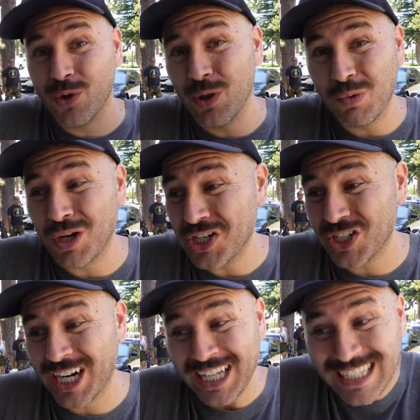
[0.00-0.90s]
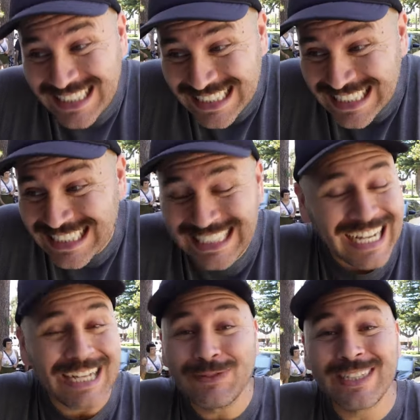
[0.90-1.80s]
with only one shiny,
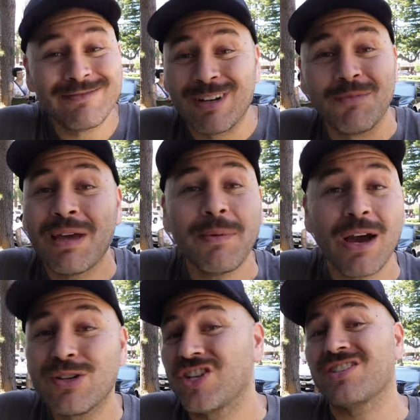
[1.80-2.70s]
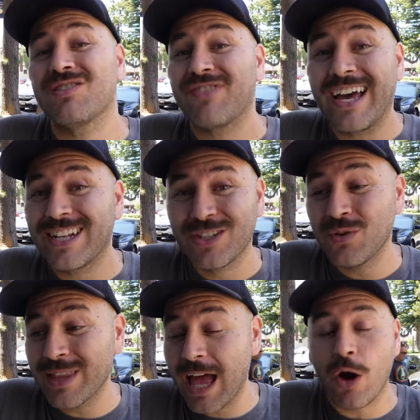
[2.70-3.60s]
I mean, maybe I was justified in
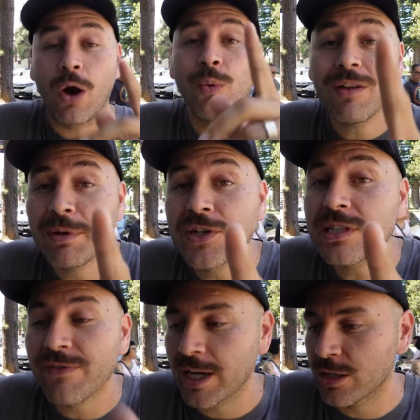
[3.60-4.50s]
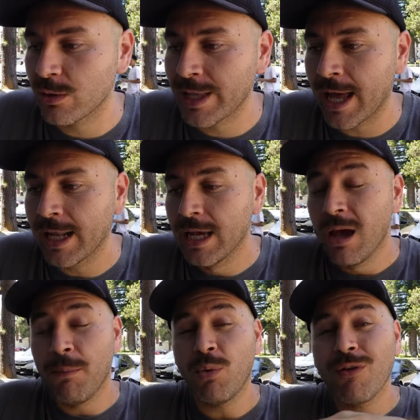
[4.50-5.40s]
doing that, or I would have been justified in doing that,
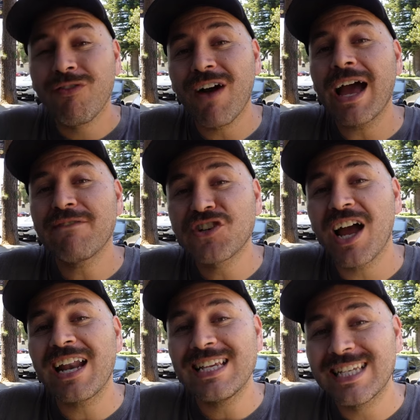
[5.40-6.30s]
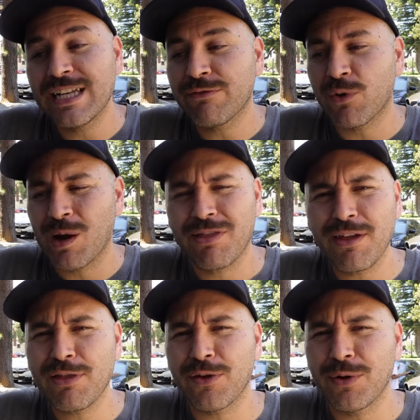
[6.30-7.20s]
but we're five shinies in for I
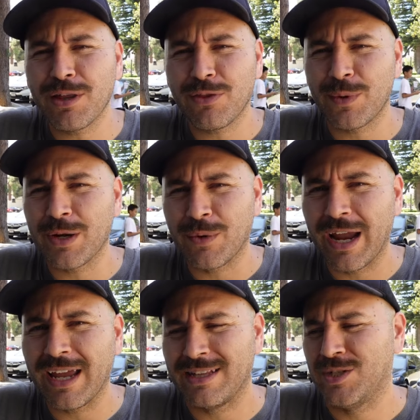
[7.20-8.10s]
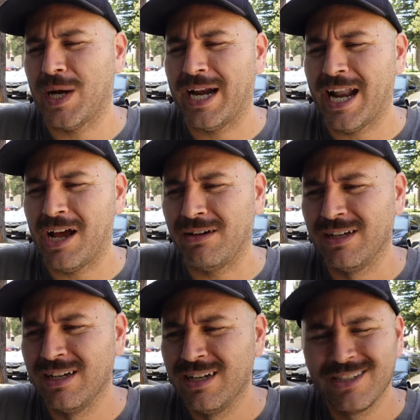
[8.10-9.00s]
think 33 raids right now.
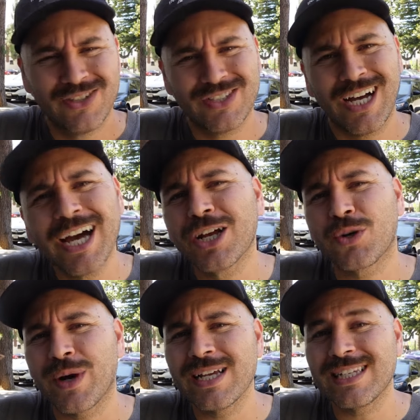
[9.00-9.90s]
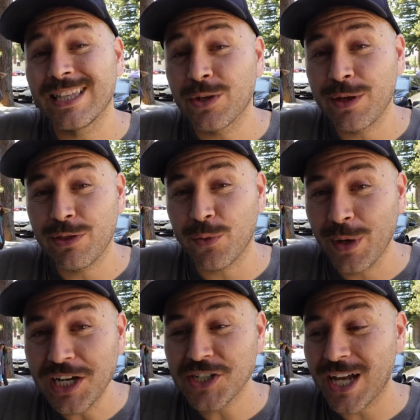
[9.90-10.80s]
It's kind of crazy. Literally
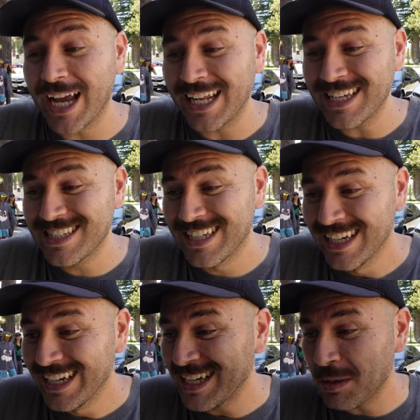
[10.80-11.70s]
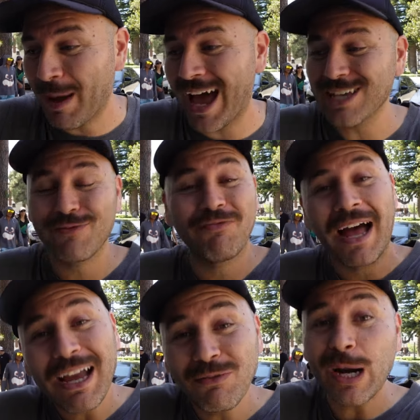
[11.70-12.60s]
three shinies in the past
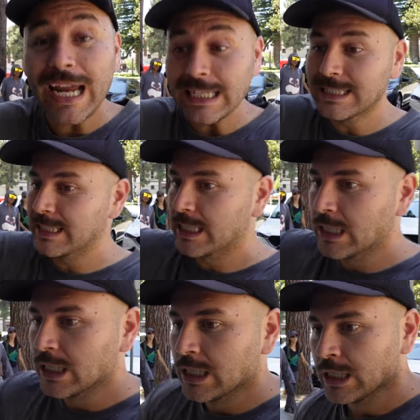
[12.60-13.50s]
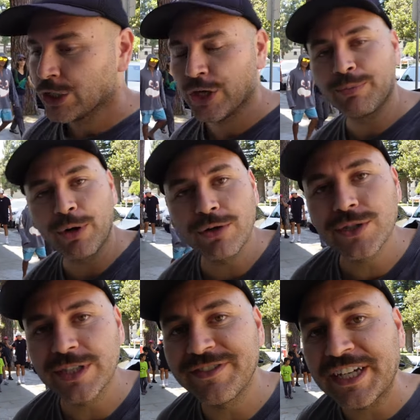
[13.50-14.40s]
five raids? You
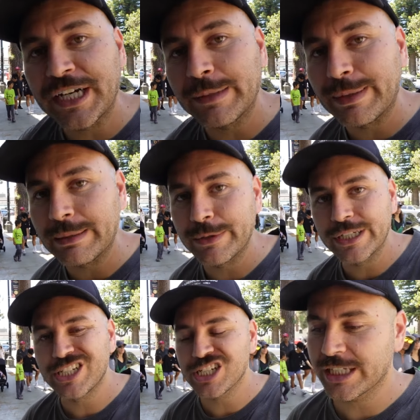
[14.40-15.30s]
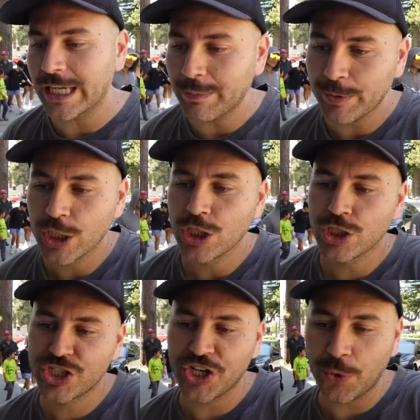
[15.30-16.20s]
persevere, people. You keep
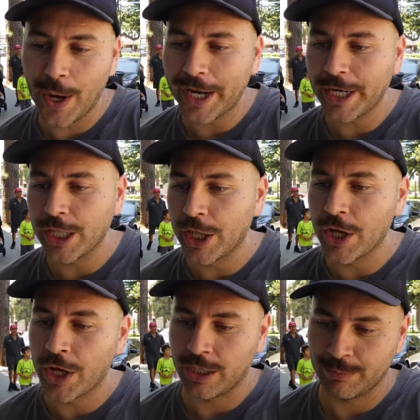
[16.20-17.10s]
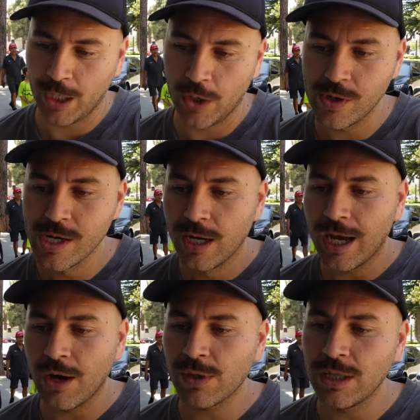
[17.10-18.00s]
trekking along, bro.
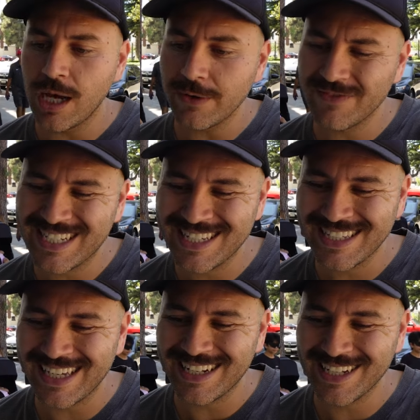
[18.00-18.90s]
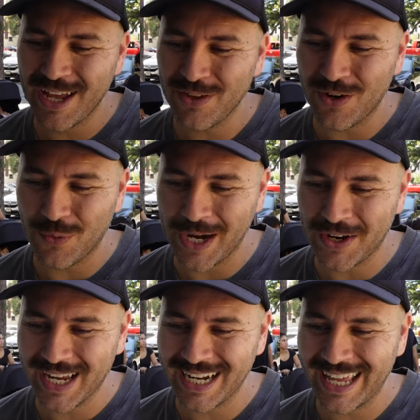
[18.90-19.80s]
I would love to see another
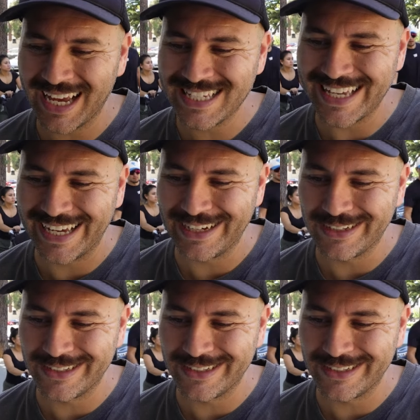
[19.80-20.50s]
rare candy XL.